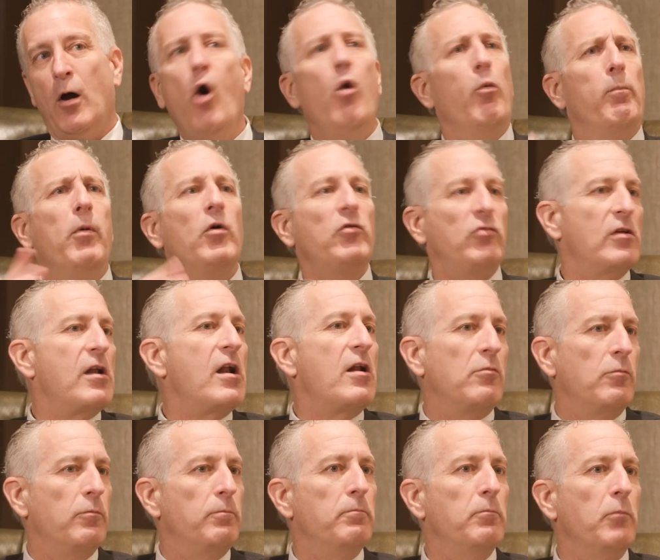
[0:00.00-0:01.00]

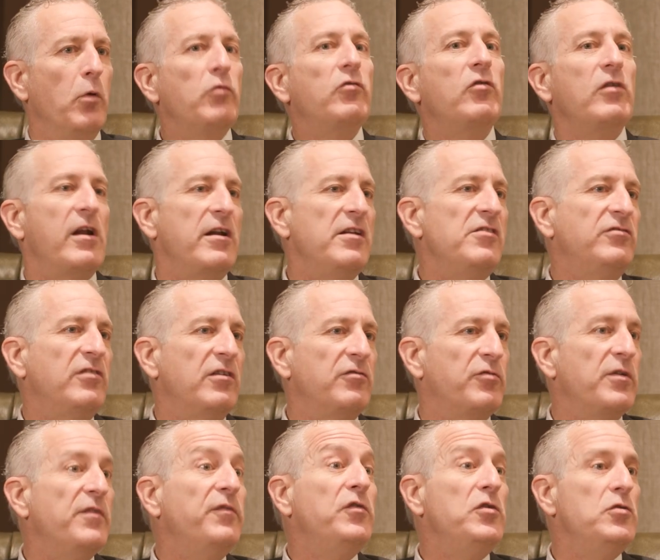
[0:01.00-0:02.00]

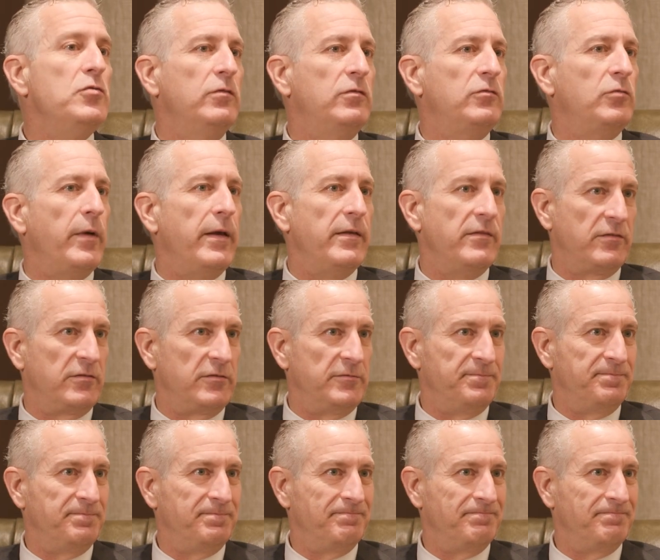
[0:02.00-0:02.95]
Bolsonaristas refused to answer,